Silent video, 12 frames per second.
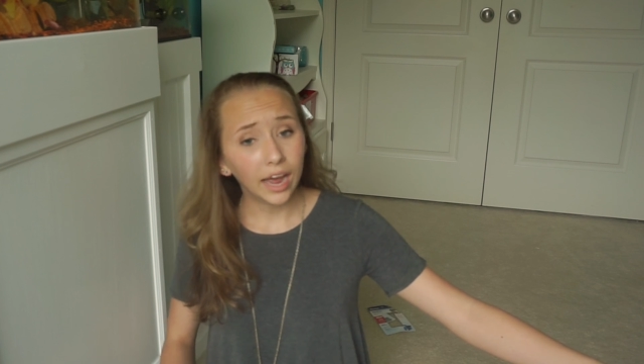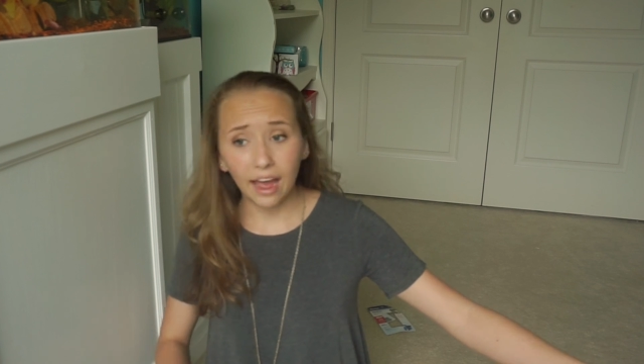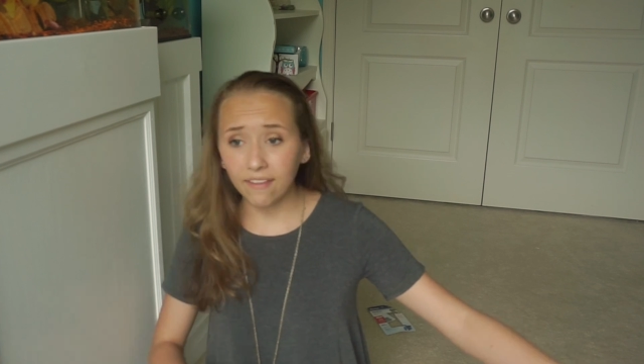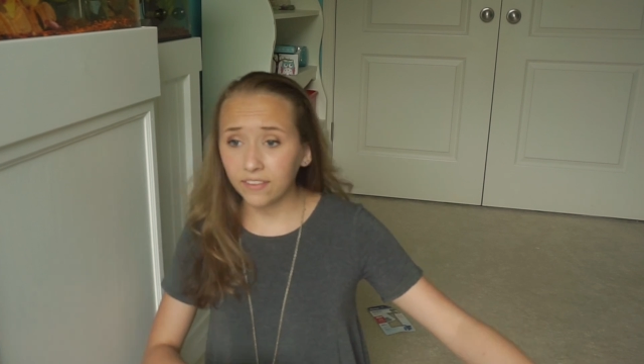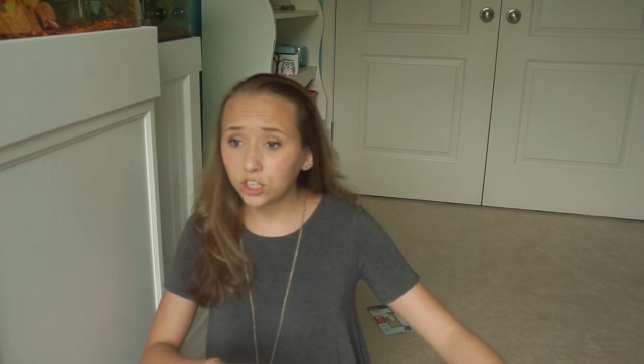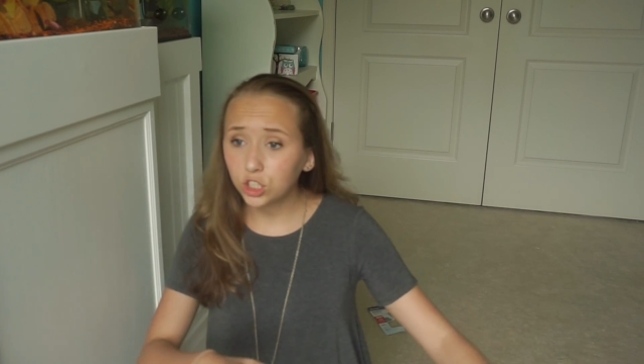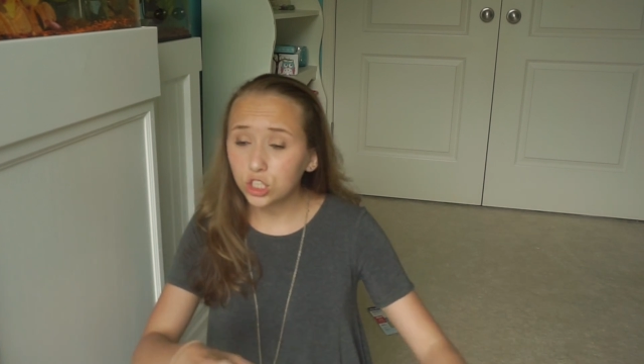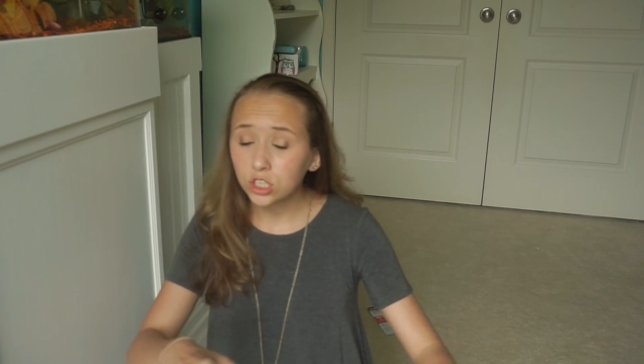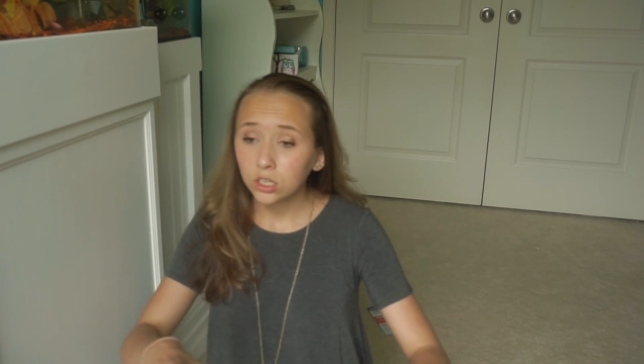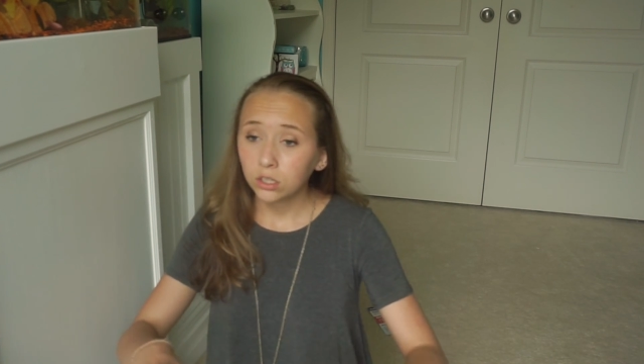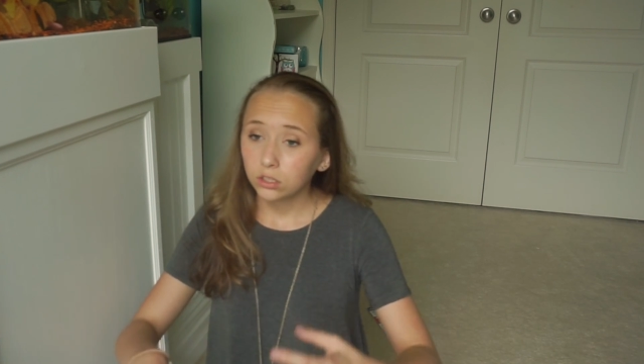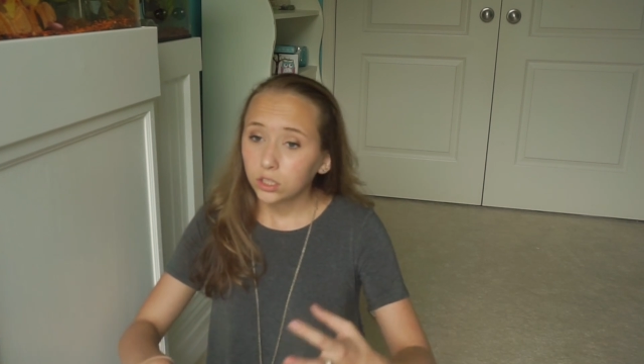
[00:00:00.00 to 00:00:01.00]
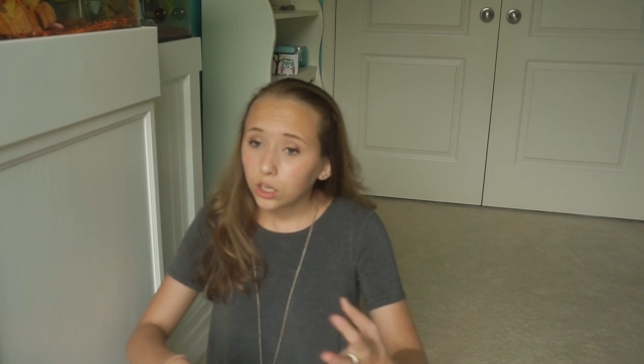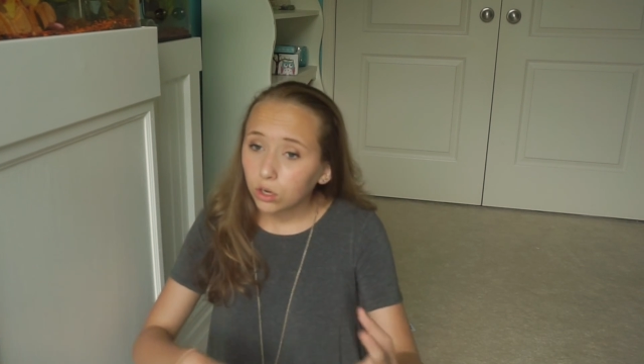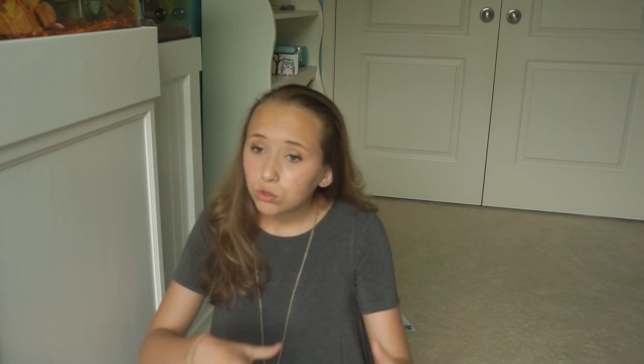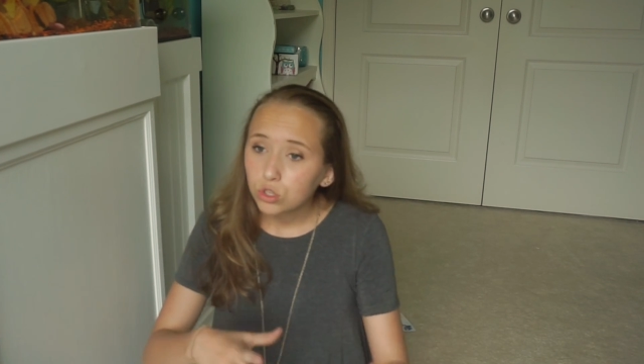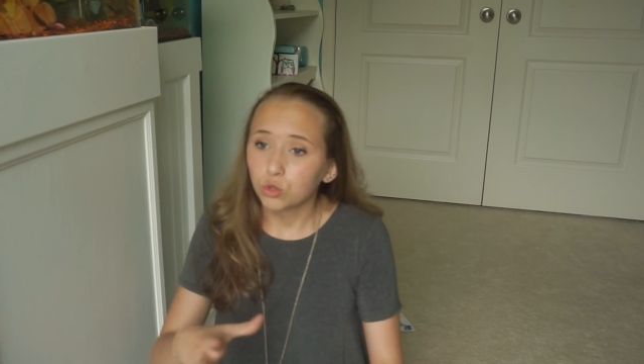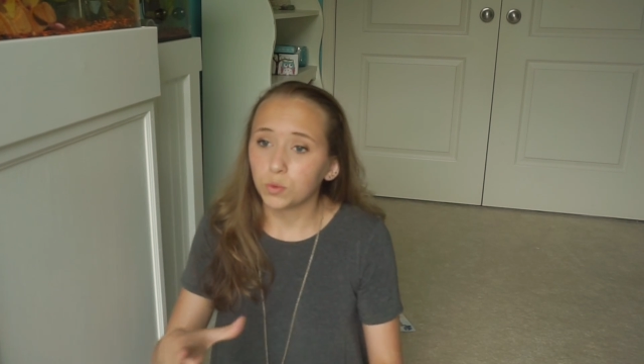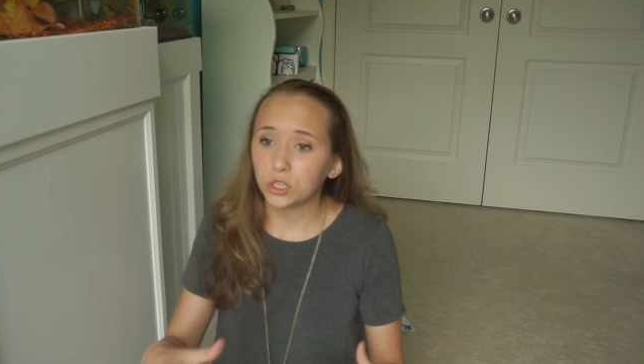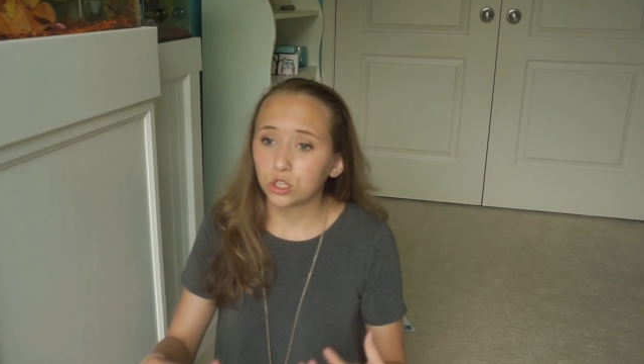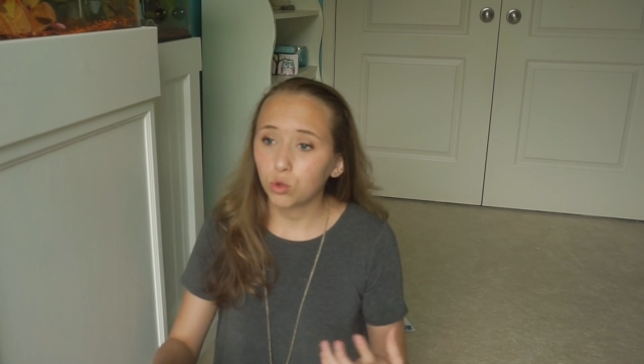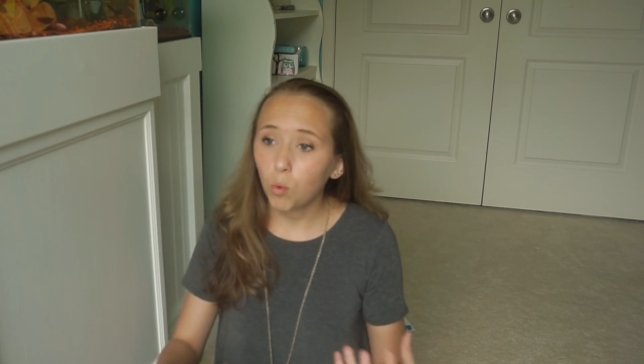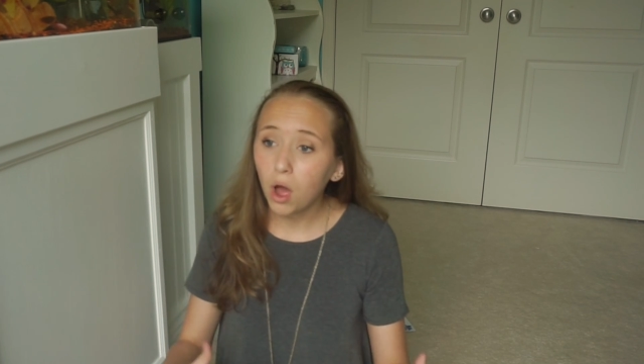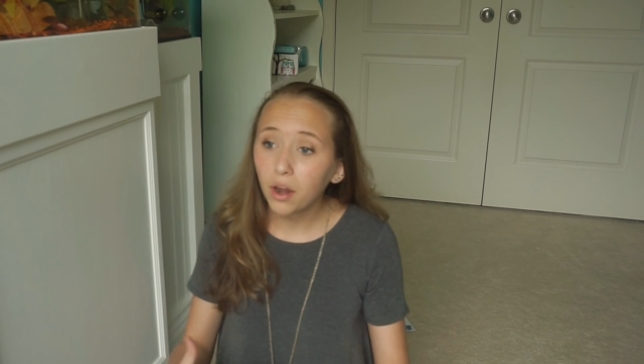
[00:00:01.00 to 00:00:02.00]
and then just, switch
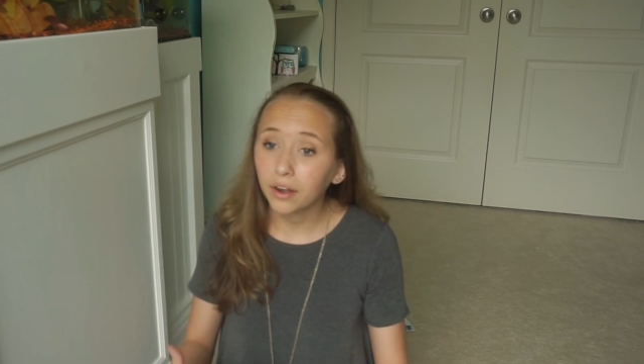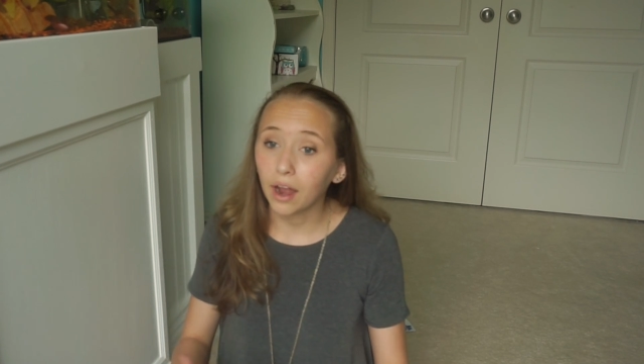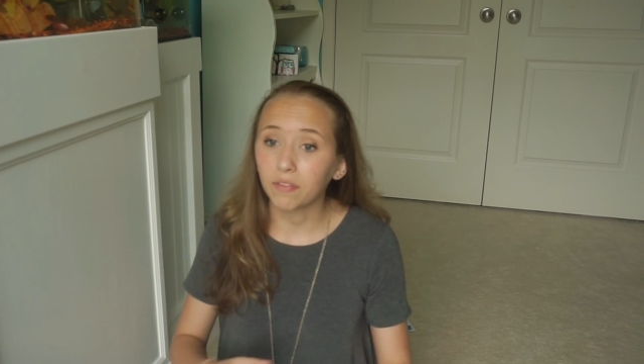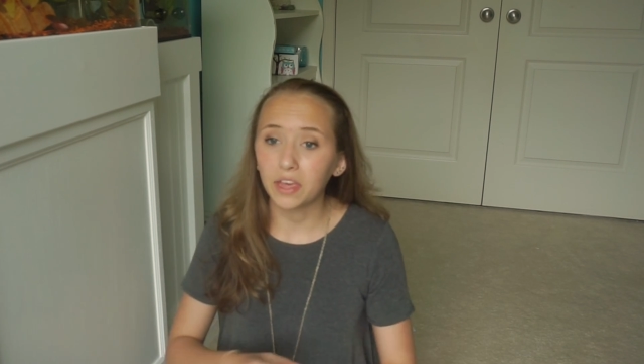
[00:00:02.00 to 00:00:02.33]
the water out.